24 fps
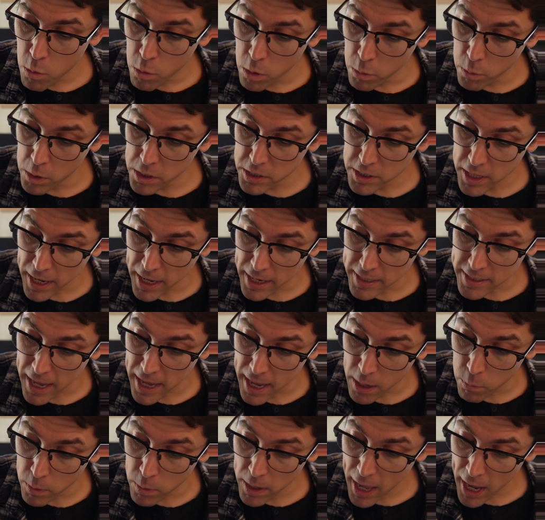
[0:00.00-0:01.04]
What we're saying is,
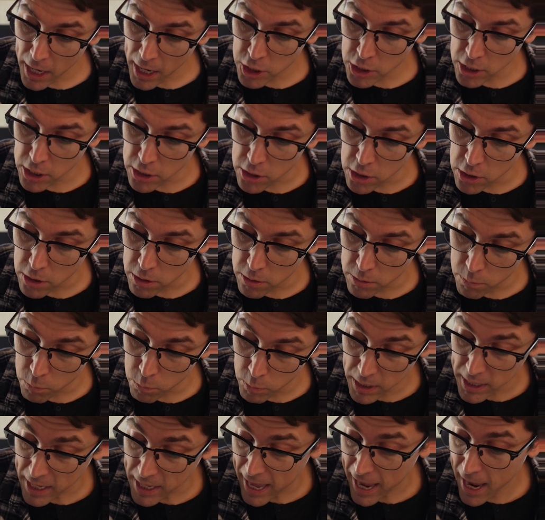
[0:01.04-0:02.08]
hey, we
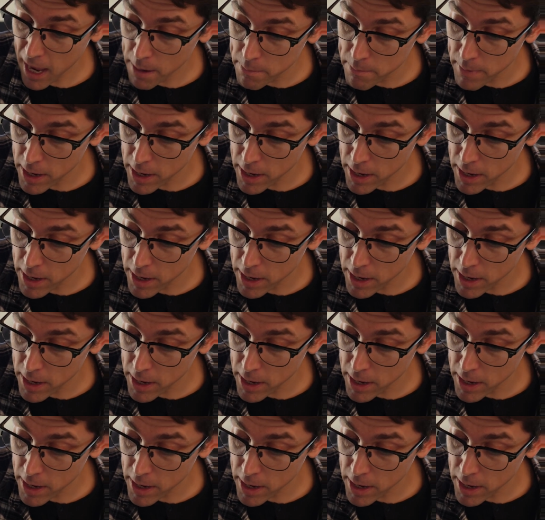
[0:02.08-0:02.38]
can